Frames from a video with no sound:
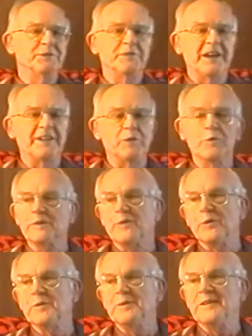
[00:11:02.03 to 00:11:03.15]
ask, you know, if he had any
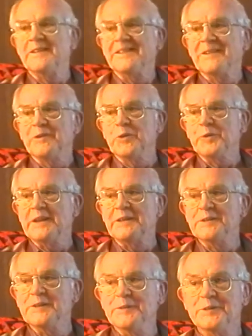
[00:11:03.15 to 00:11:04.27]
work for them. Of course,
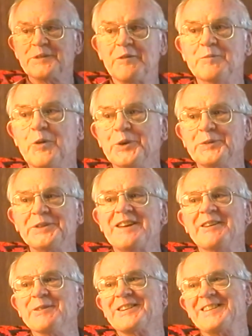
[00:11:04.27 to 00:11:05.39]
we had some boys
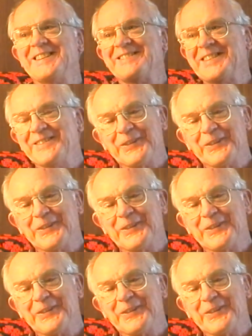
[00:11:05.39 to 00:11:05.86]
we that worked, you